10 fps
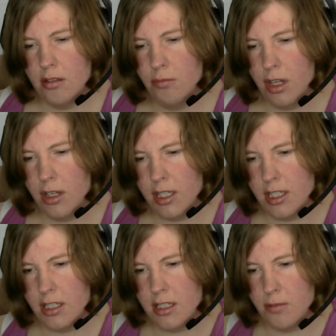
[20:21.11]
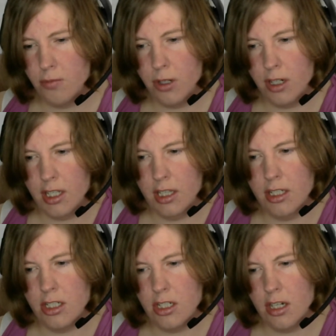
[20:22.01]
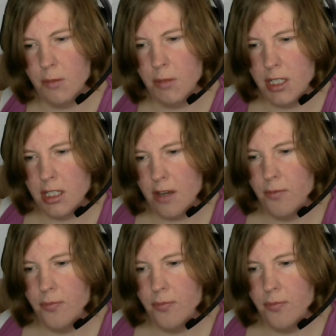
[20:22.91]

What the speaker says: while he's working this job, he's not